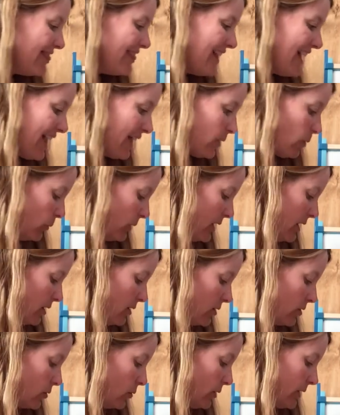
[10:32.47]
then we are
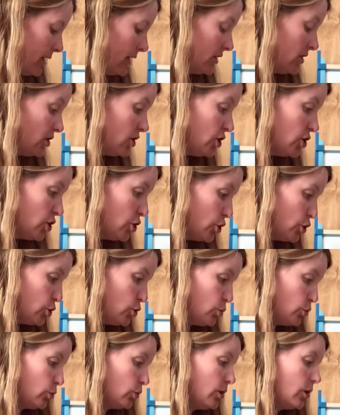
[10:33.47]
going to
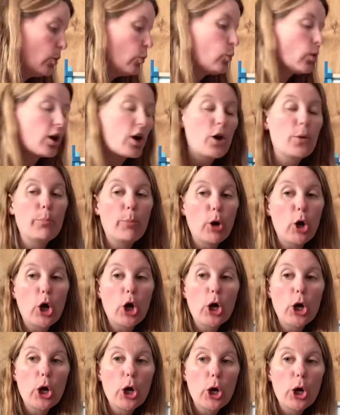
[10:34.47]
do workbook
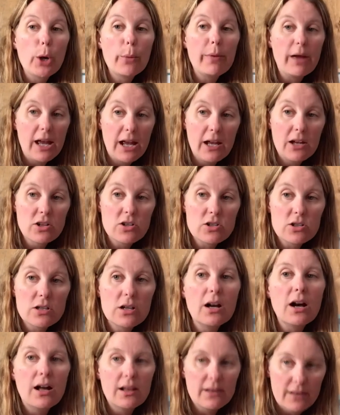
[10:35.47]
page
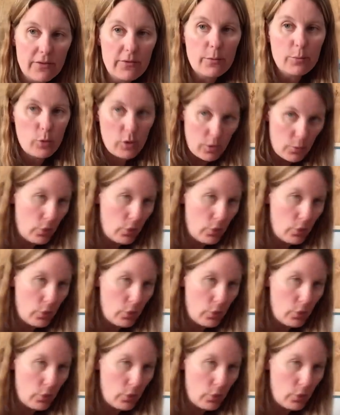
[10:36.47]
11.1.